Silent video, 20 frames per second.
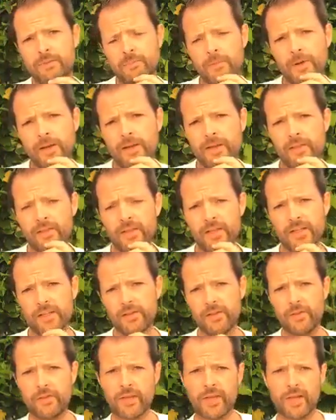
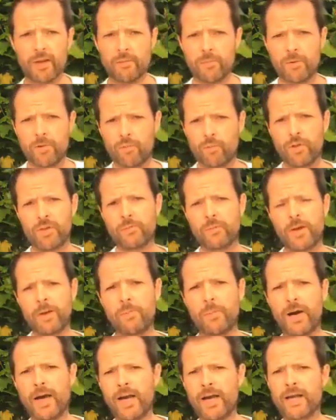the thing with my
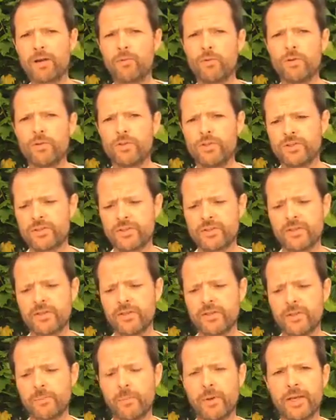back was
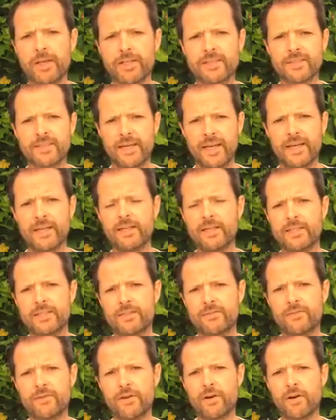the biggest catalyst
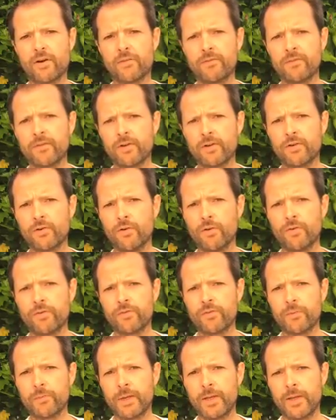for growth
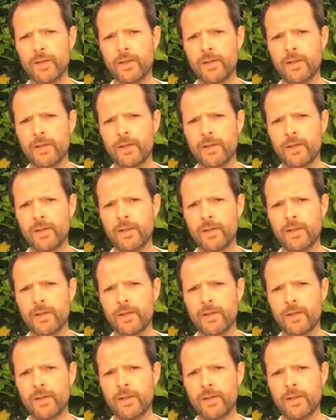for me,